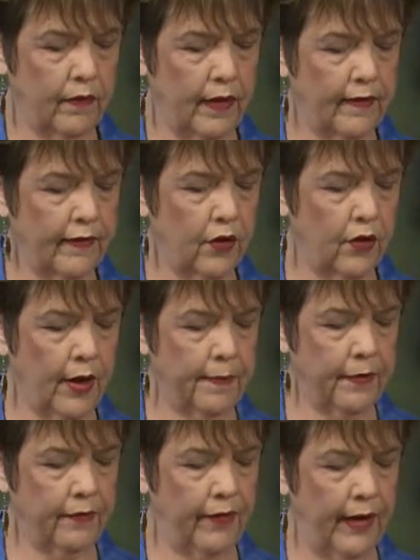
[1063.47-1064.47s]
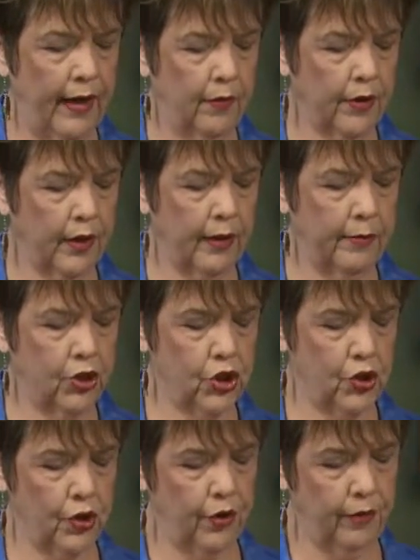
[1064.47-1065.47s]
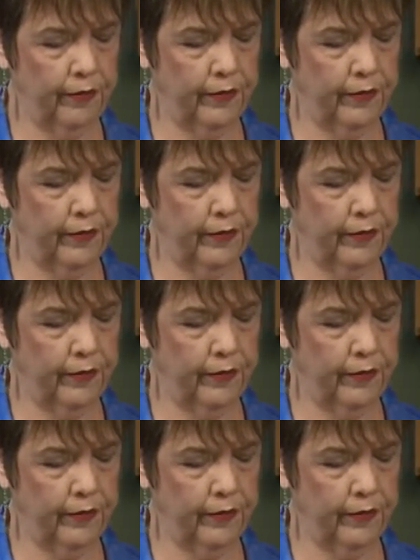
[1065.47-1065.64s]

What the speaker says: That's 2 cups of flour and a cup of sugar.